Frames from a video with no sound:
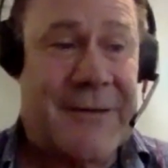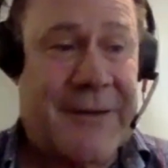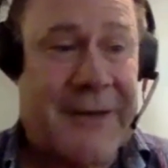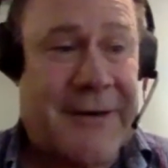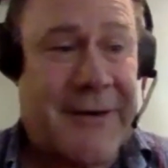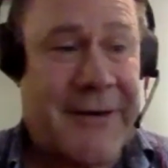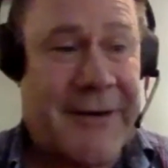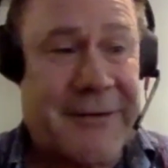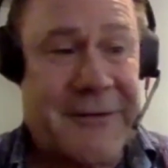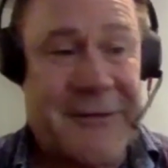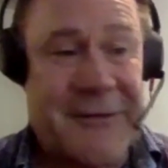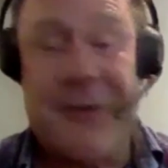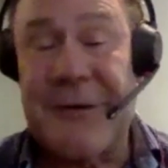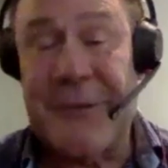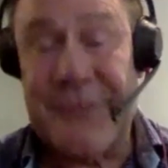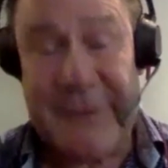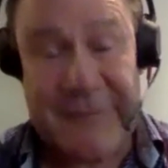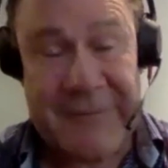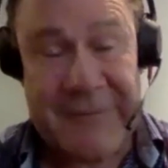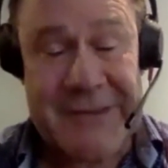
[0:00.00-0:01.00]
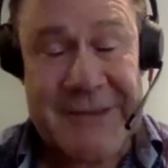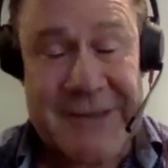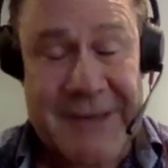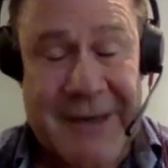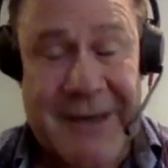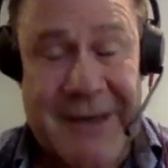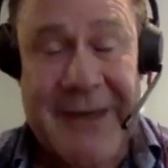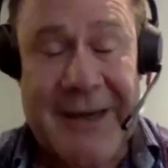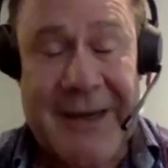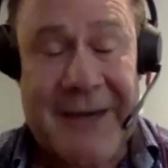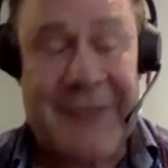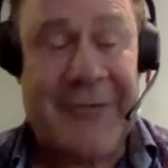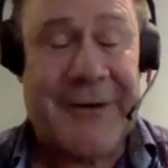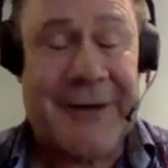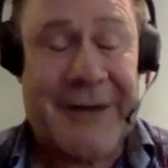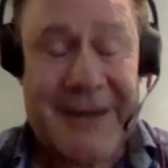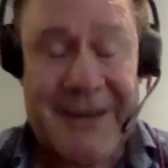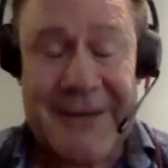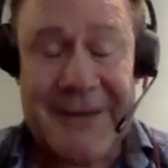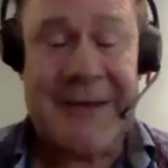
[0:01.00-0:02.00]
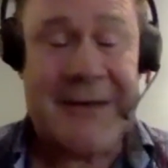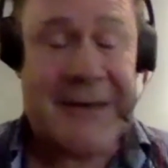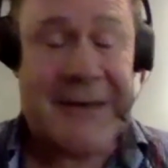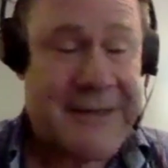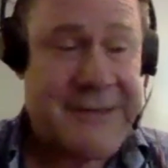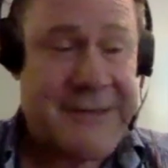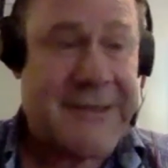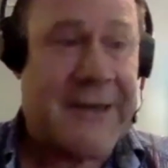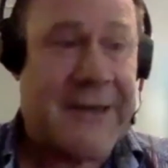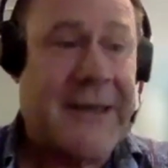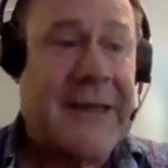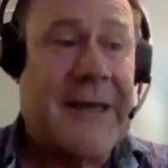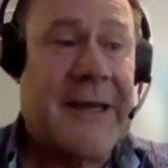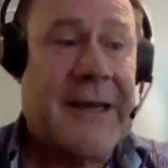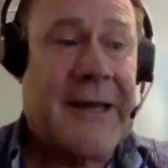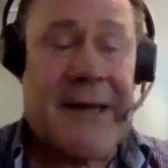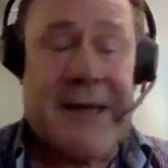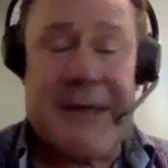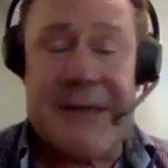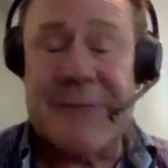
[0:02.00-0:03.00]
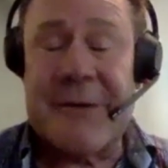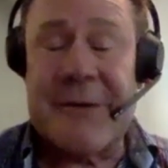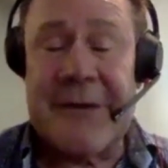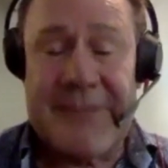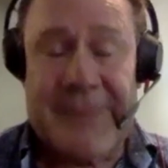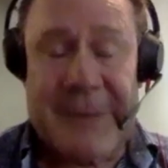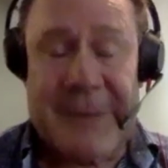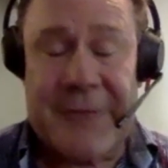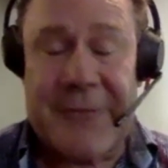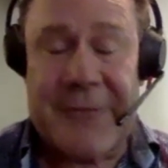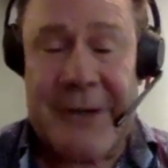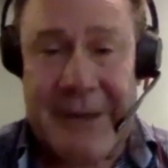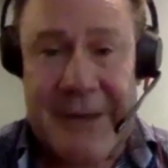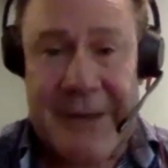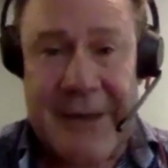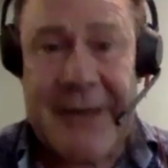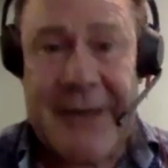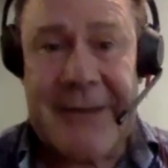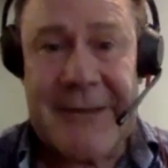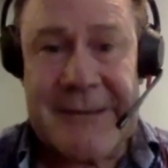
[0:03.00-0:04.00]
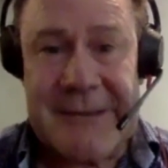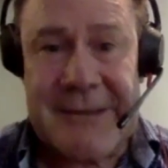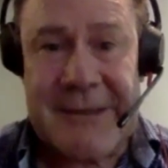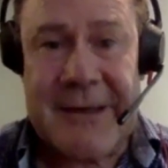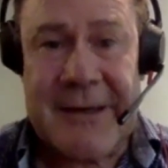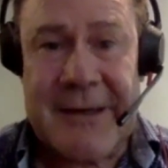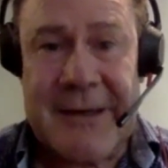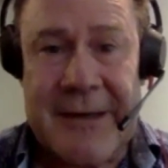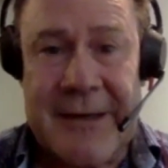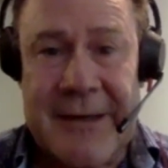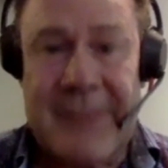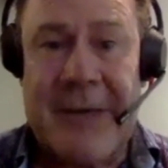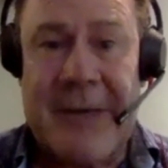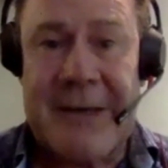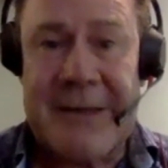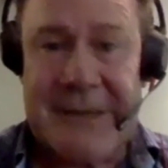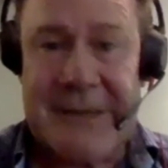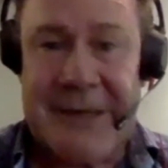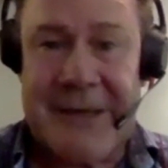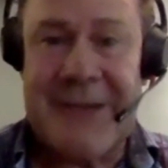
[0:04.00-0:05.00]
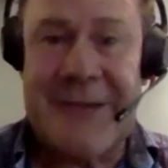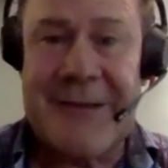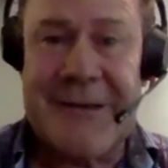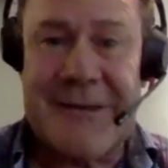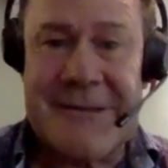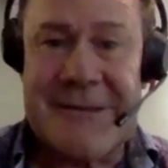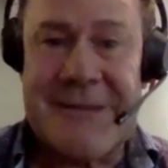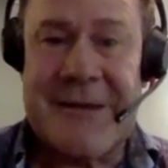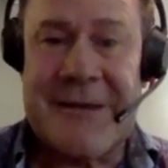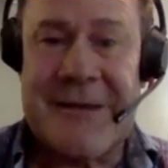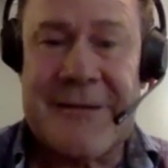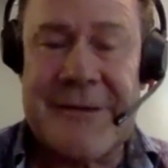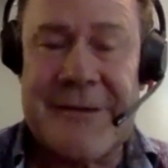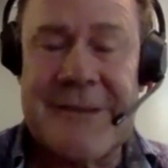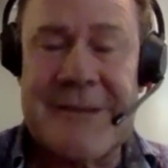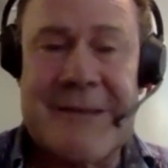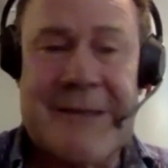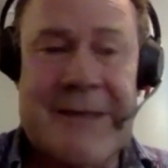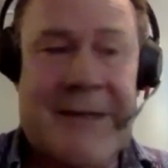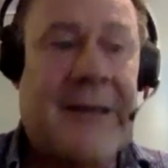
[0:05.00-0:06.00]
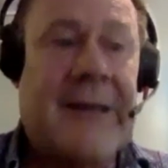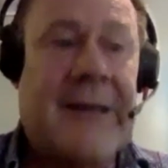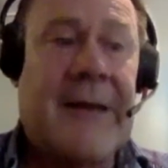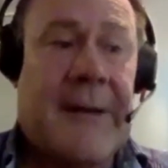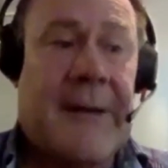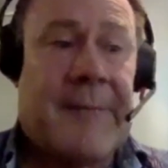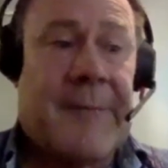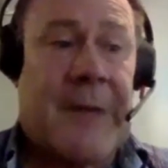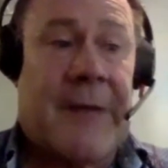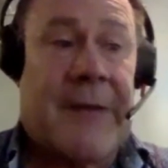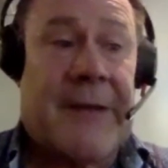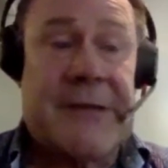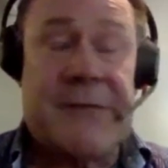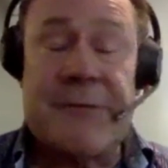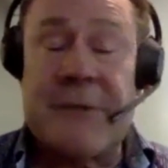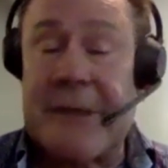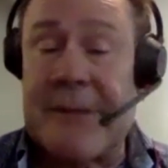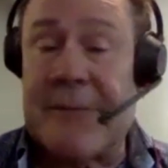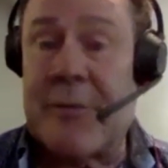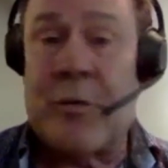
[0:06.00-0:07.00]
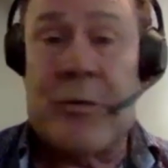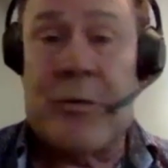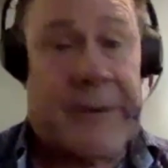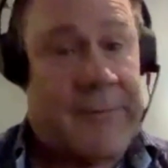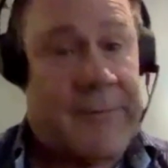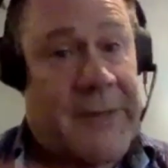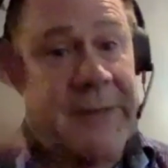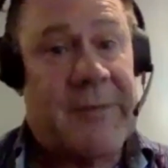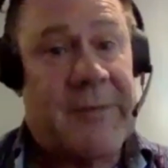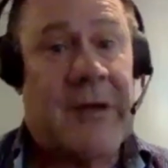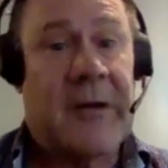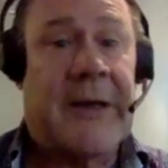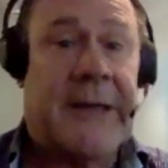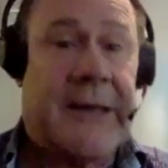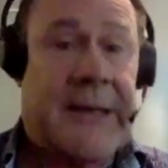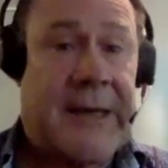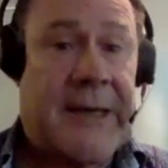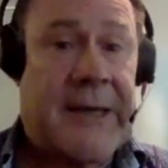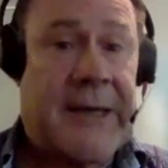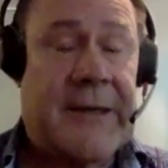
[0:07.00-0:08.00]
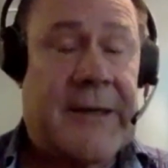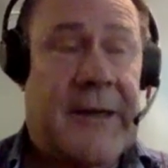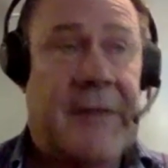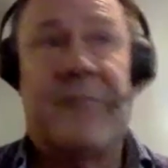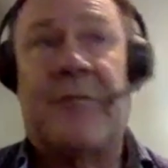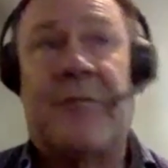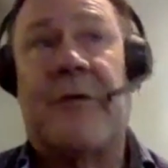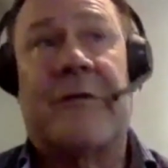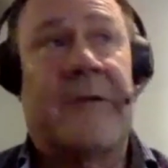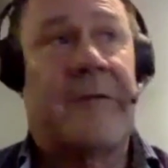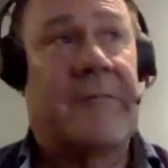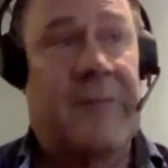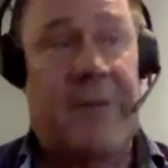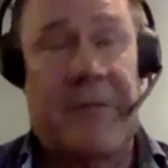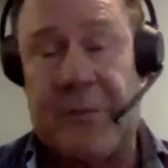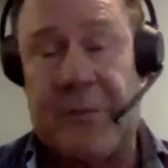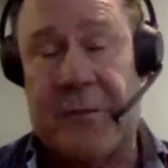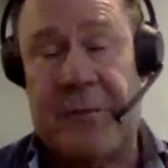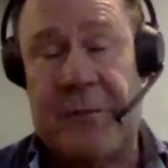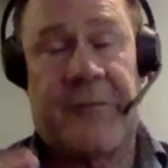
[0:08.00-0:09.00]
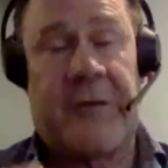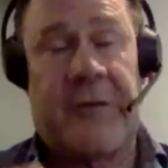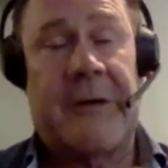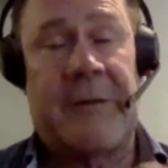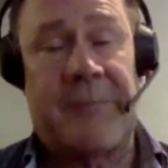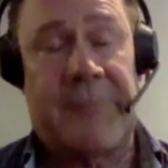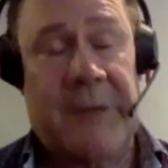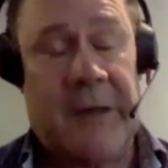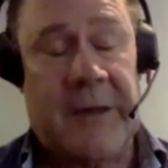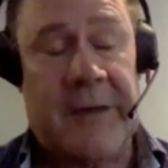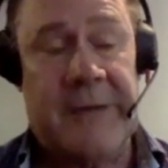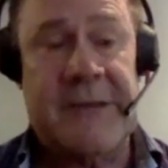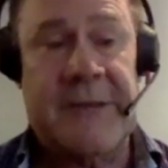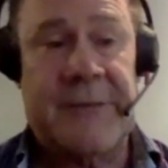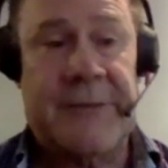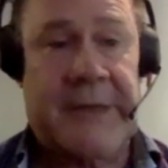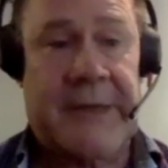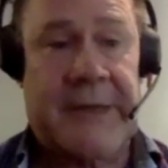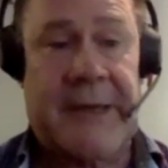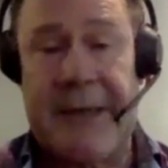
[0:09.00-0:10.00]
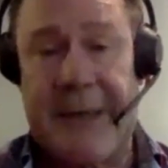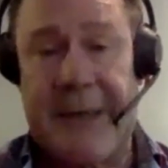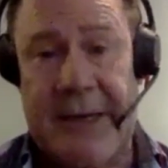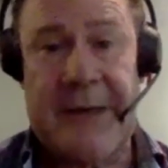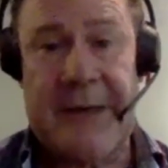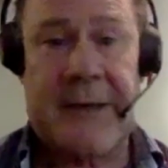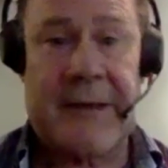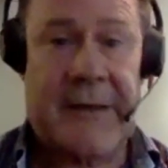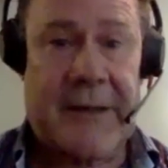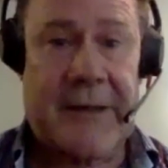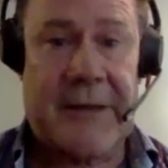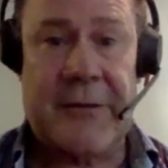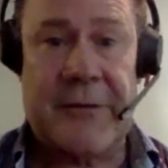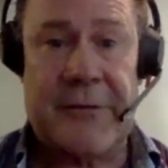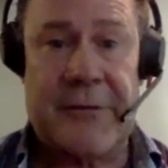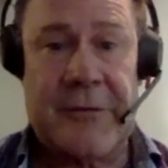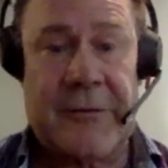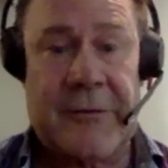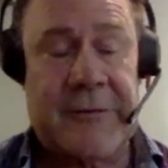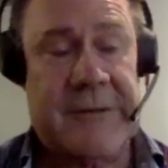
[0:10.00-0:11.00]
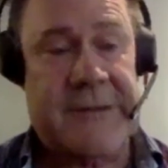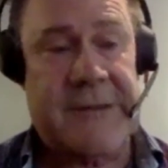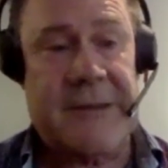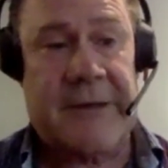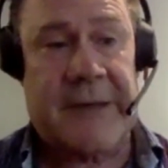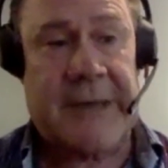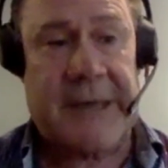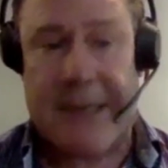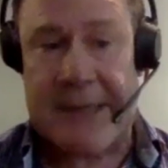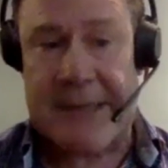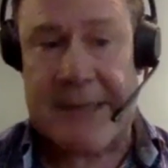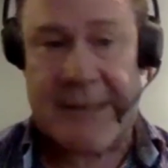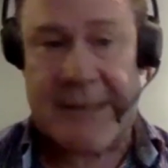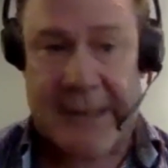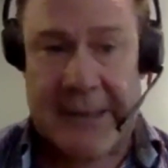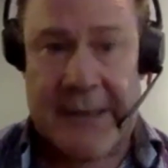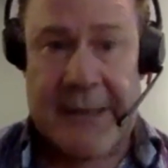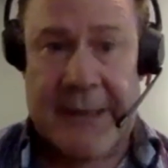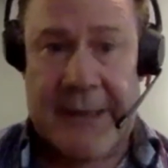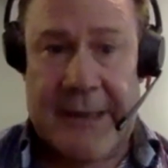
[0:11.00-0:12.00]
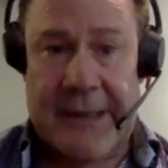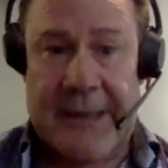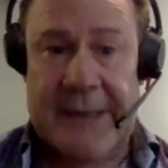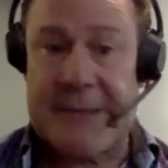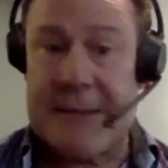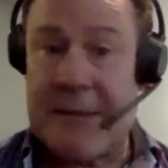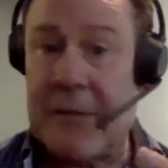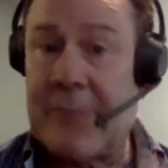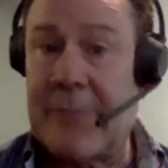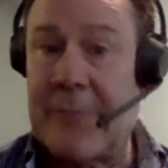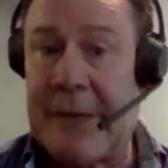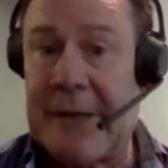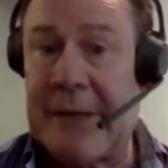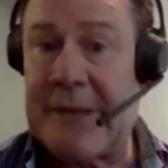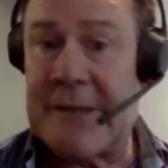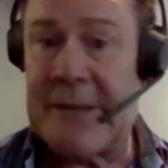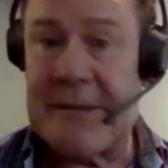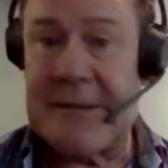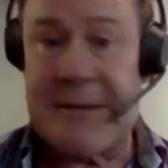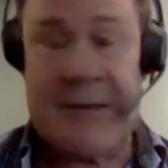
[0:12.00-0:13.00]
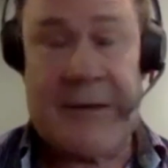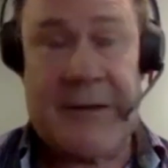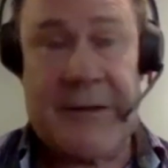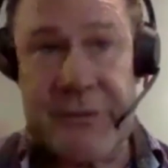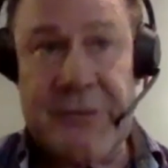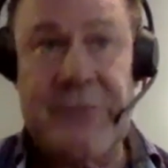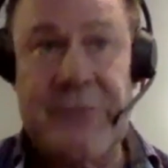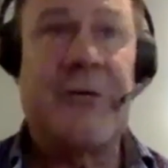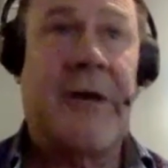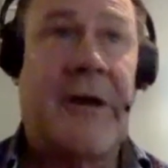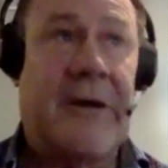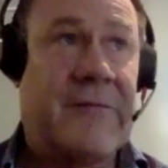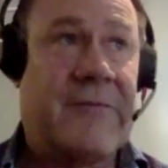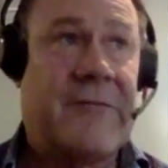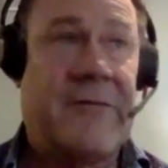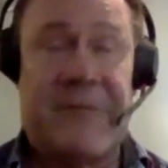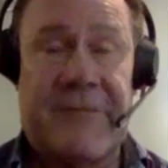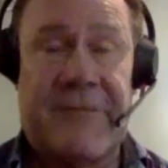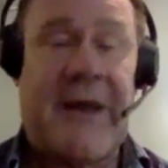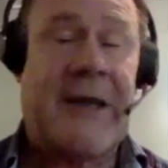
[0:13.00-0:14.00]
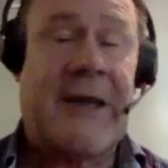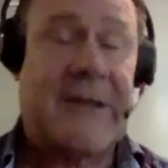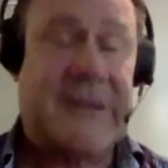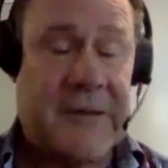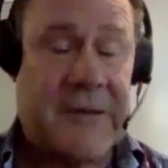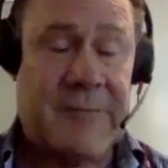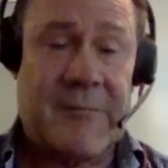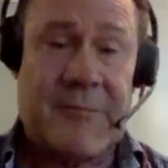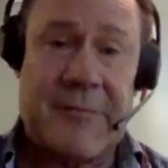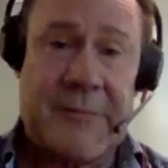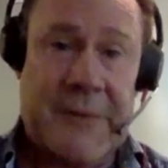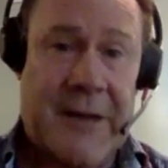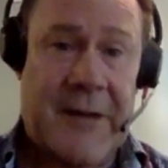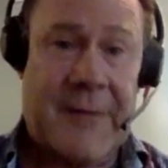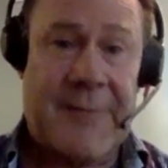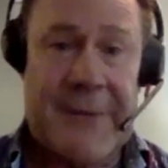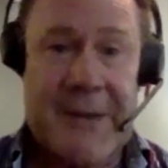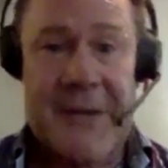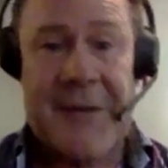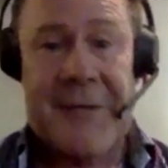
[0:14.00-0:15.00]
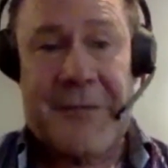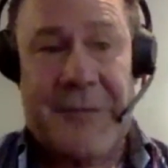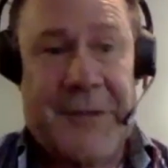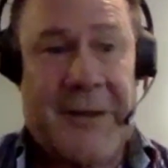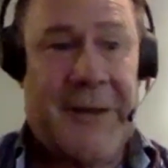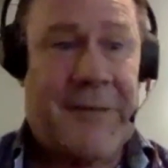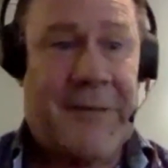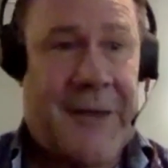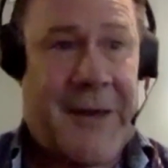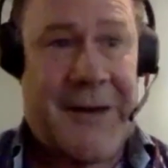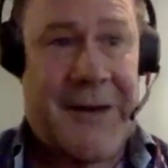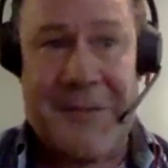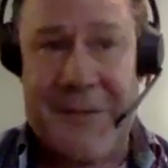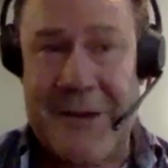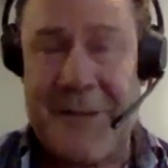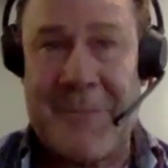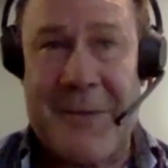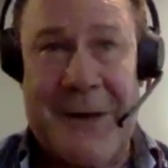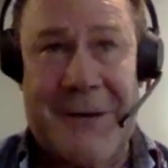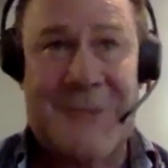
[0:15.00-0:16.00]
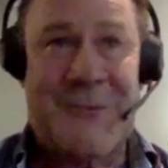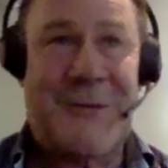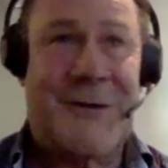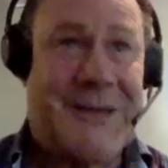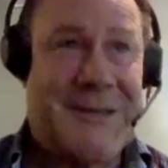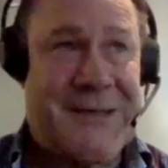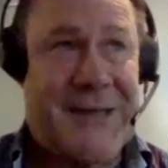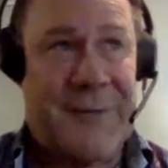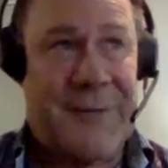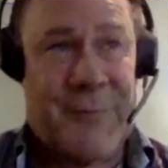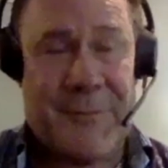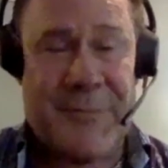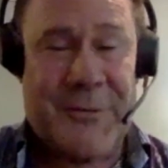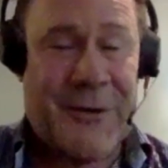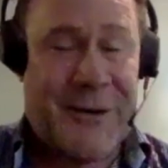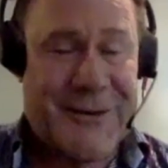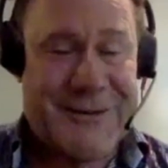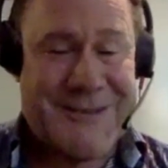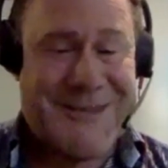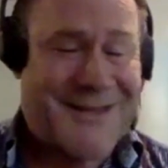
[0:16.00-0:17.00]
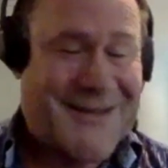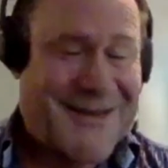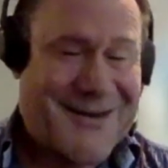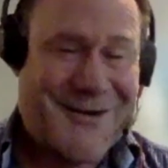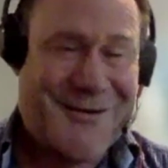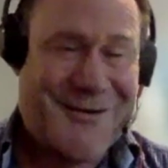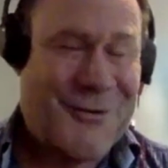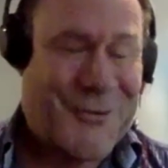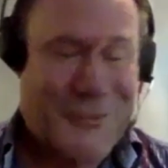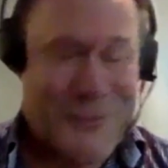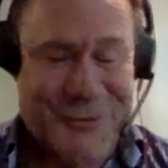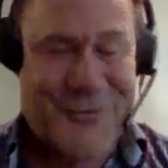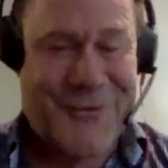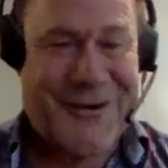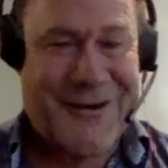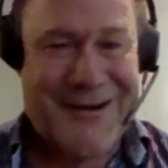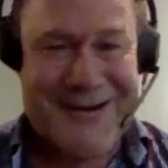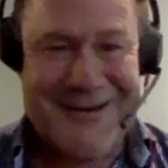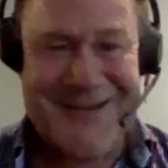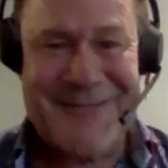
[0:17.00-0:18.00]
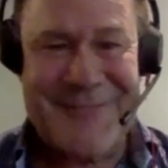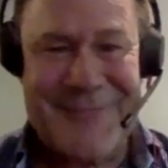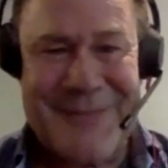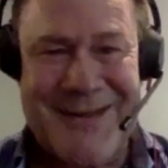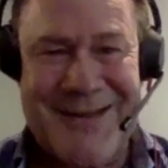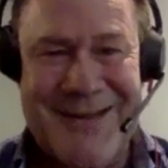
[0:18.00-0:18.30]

And I do have to say, hand on heart, that CASA is one of the better regulators in maintaining this. So I think it's really important. And people like Kate I've worked very closely with Kate and the other good doctors there at CASA to help manage this. And I do know for a fact that their mantra is they want pilots in the air, not on the ground.